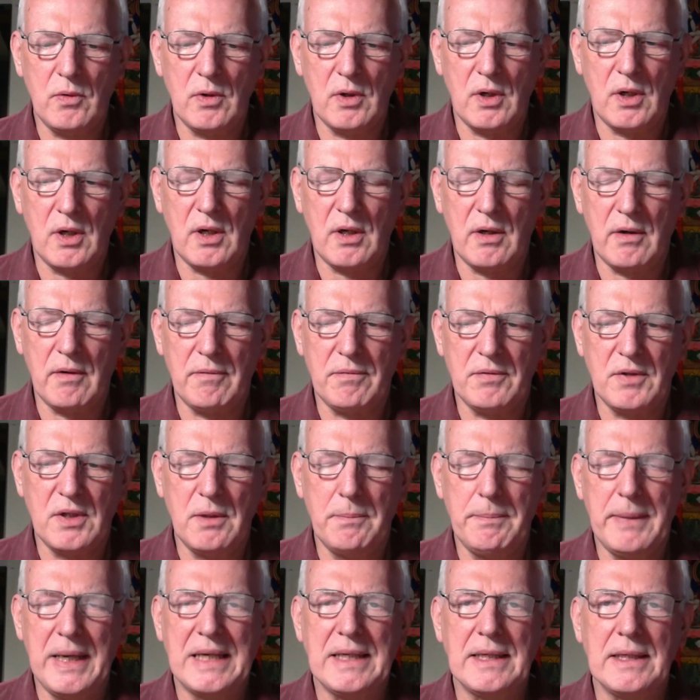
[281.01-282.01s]
of
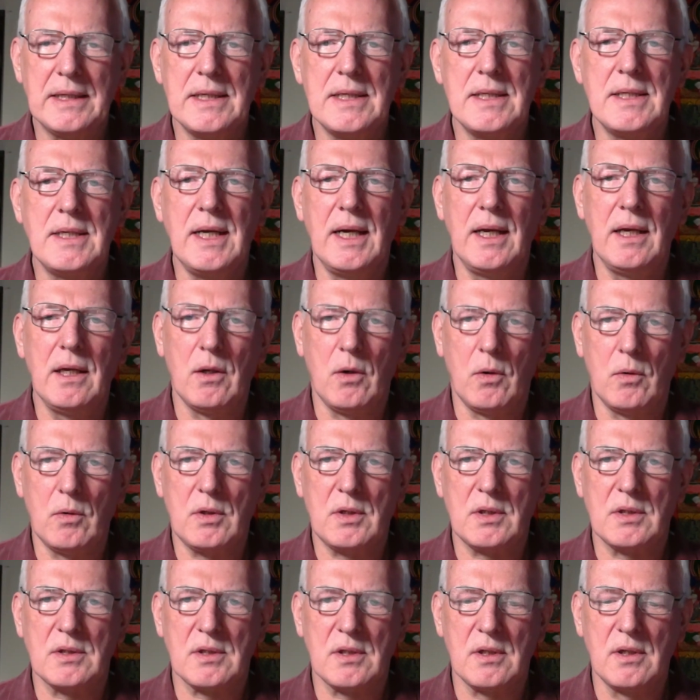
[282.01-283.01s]
Tibetan
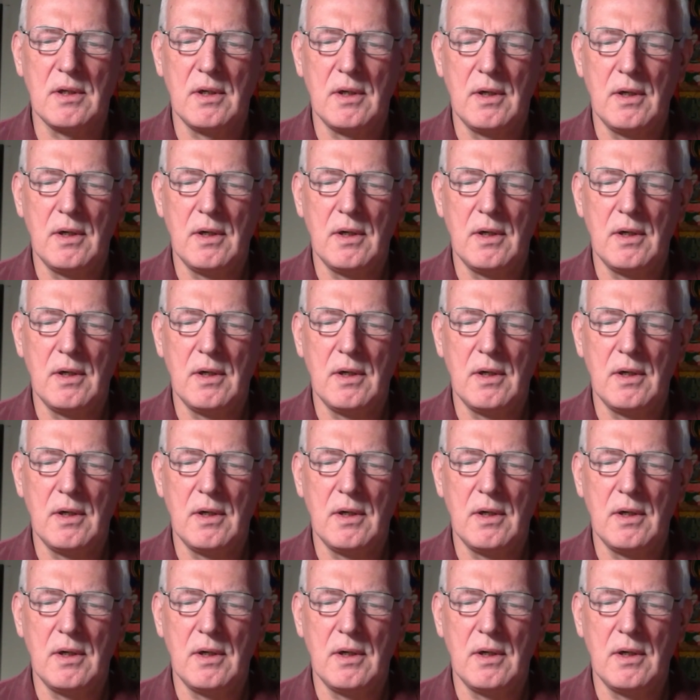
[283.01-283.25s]
Deloks